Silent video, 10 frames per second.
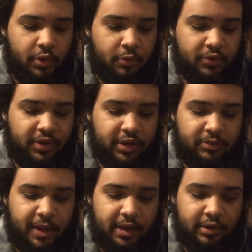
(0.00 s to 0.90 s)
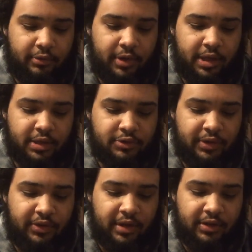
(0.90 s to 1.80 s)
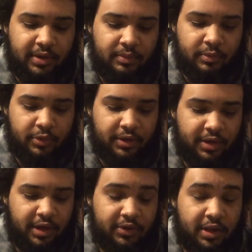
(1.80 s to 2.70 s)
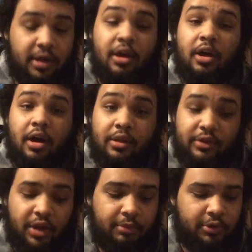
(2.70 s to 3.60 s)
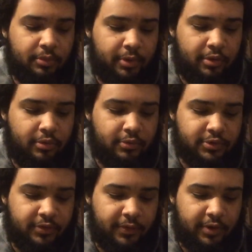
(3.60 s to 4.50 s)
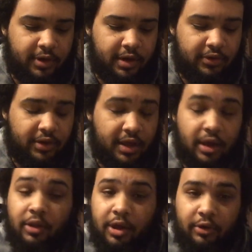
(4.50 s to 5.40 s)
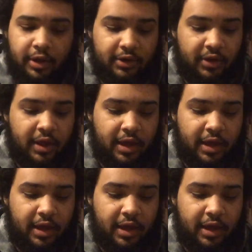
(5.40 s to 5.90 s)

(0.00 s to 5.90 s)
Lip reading: Once he gets back in the ring, Tracy hits him with a DDT on the top turnbuckle, which was very nice, a lariat,